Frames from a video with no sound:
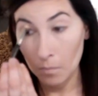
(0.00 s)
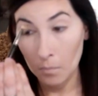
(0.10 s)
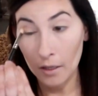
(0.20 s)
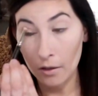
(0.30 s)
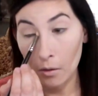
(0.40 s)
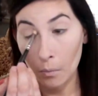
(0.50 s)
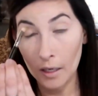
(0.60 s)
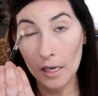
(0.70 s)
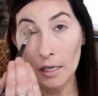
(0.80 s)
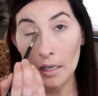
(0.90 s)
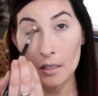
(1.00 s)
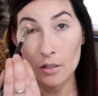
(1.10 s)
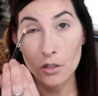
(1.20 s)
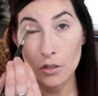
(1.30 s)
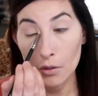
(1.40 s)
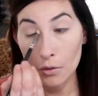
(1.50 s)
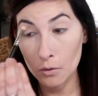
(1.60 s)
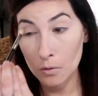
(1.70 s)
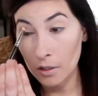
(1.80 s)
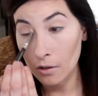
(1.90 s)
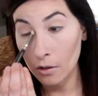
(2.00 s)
made our way into an